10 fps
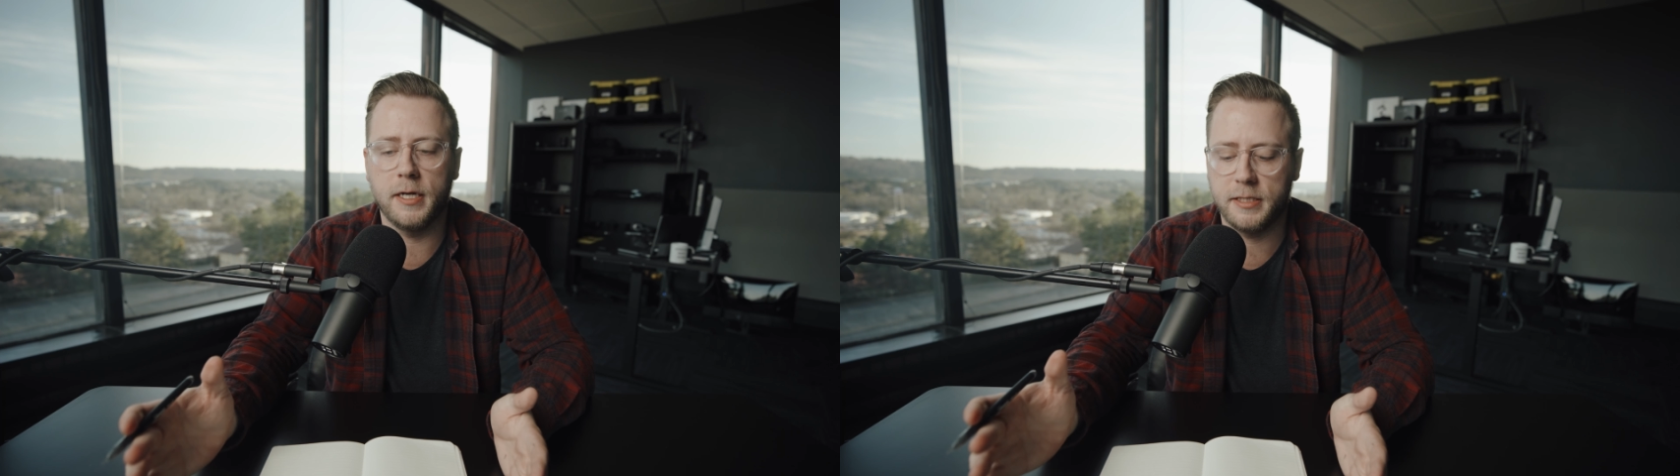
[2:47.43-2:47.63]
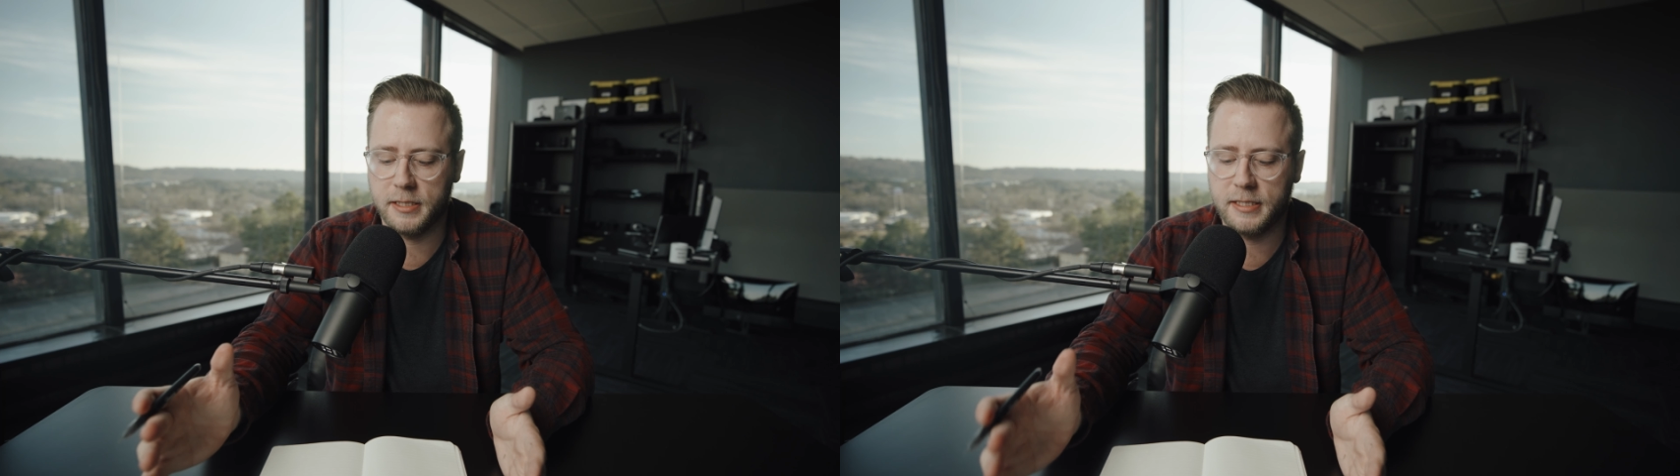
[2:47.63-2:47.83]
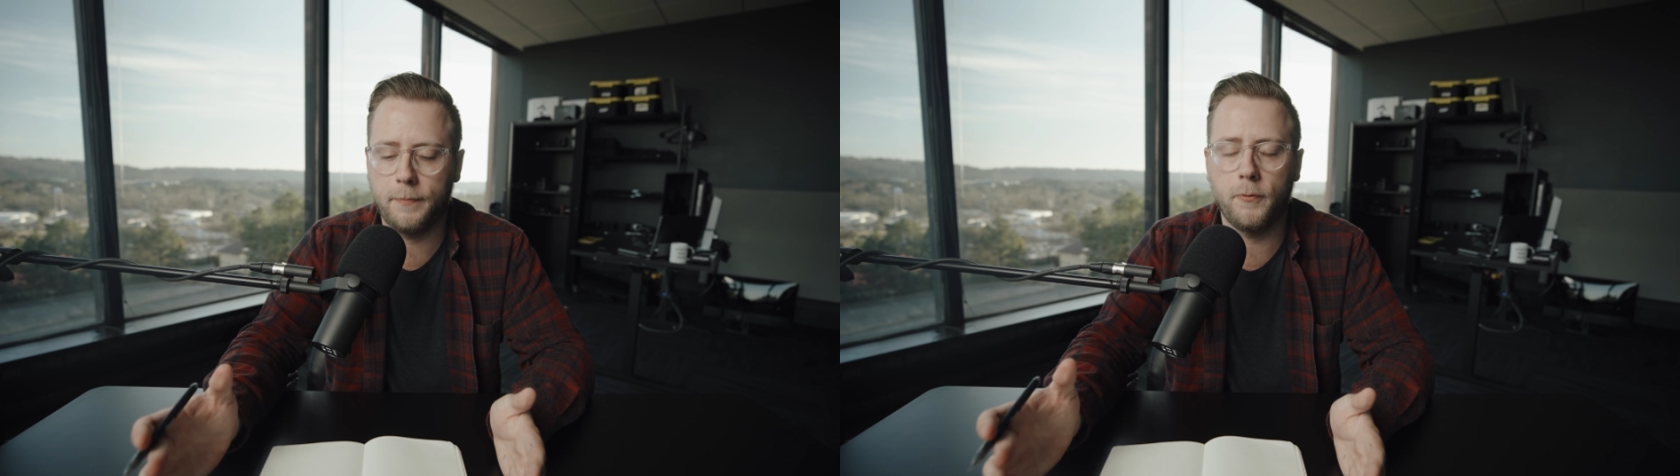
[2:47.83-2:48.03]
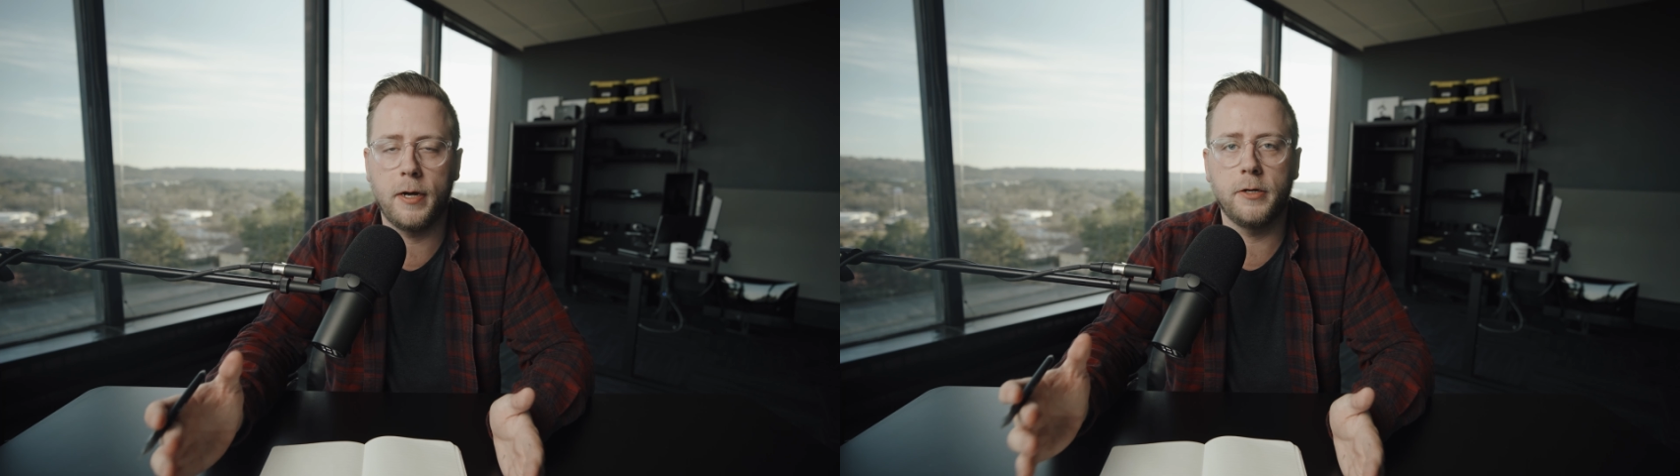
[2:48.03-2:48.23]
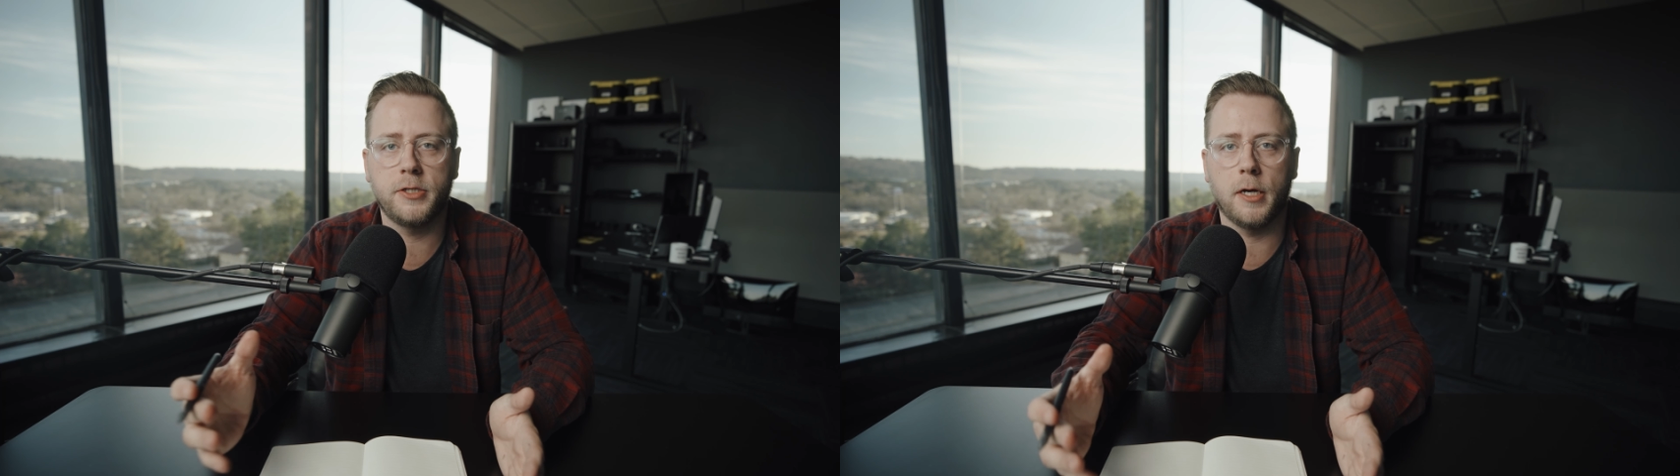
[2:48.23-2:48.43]
is to
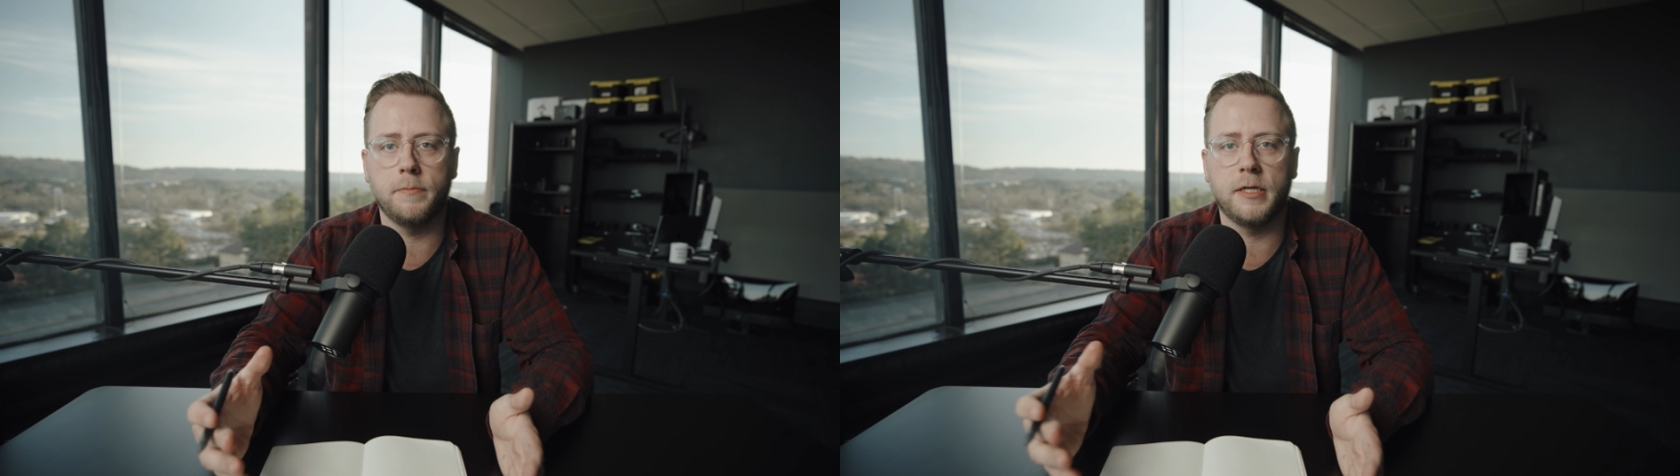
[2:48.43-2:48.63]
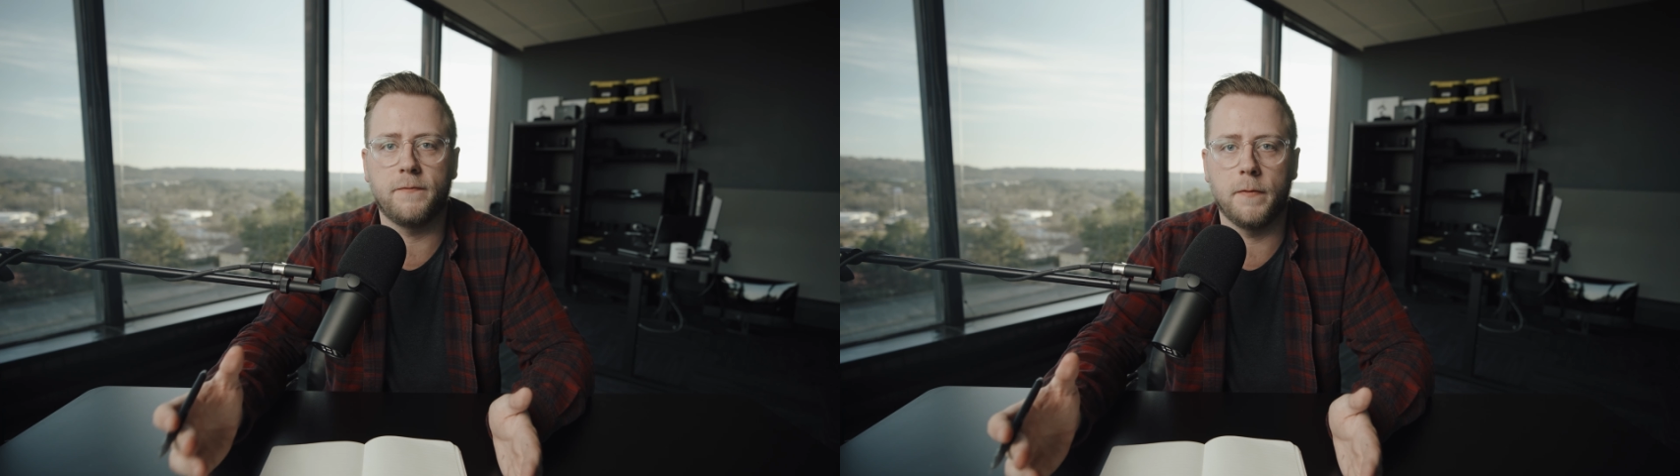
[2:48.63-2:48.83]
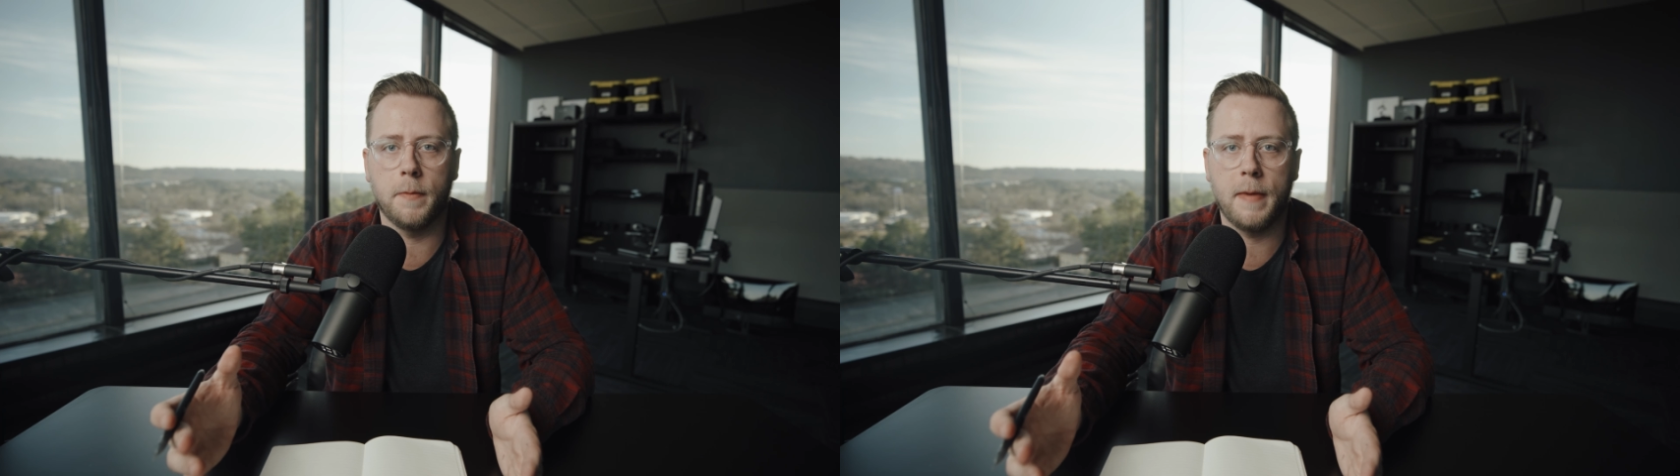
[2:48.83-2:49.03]
separate your subject from the